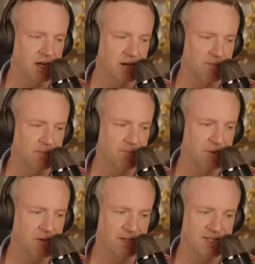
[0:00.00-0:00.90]
Um,
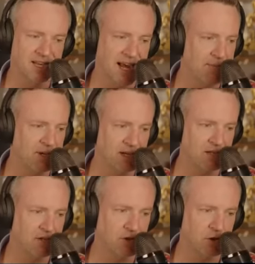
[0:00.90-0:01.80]
but today,
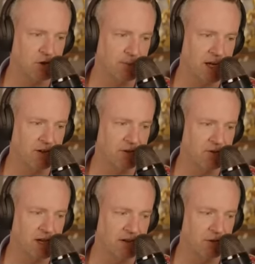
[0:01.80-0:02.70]
because of social media,
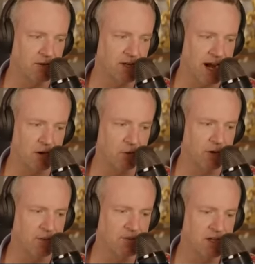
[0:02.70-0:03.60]
those uh, those
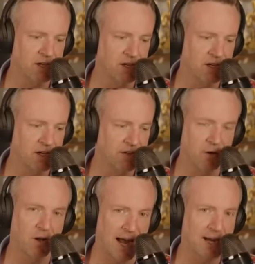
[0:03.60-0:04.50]
algorithms,
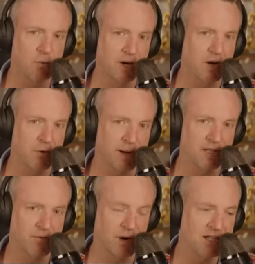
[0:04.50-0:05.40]
they're like one of your
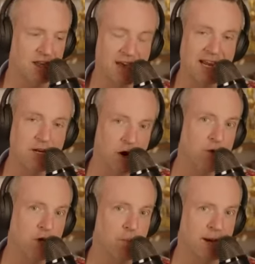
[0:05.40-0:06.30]
best friends. They know
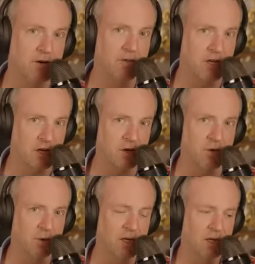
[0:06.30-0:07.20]
you better than
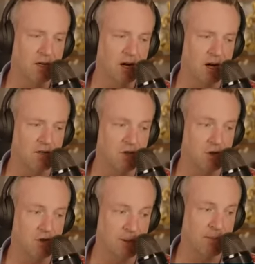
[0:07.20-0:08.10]
you. Uh,
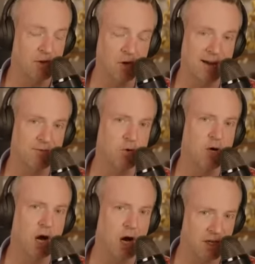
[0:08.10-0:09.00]
so some of you have to
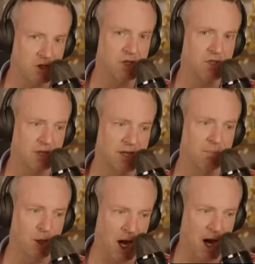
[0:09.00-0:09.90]
consciously
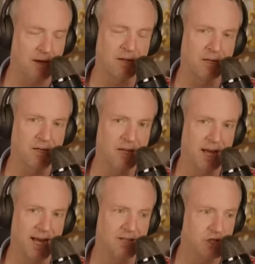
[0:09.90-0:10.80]
block
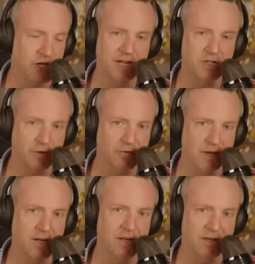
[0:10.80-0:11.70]
and change your
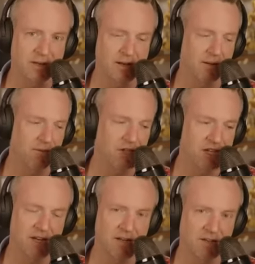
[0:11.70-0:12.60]
feed. And, and if it's
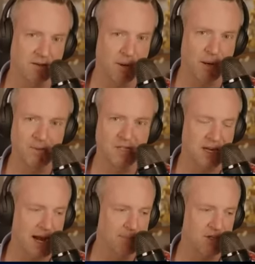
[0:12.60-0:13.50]
kittens and
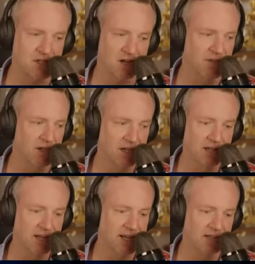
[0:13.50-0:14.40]
puppies and happy stuff,
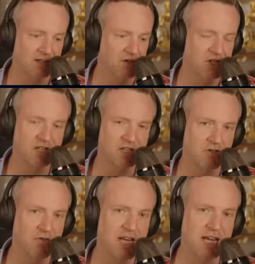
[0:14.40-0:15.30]
it you just
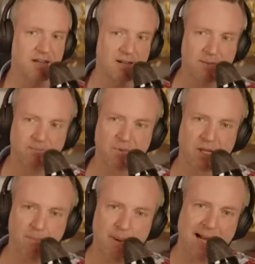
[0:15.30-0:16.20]
you need
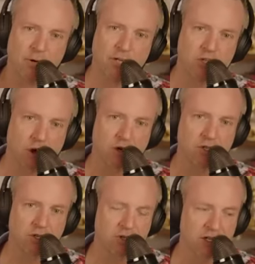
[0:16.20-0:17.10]
battery
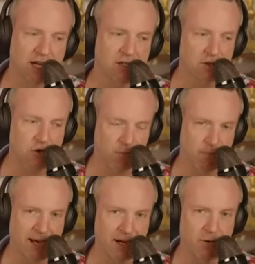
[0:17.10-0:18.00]
chargers, not
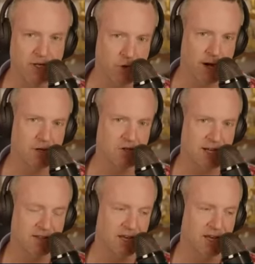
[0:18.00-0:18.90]
dr- battery drainers.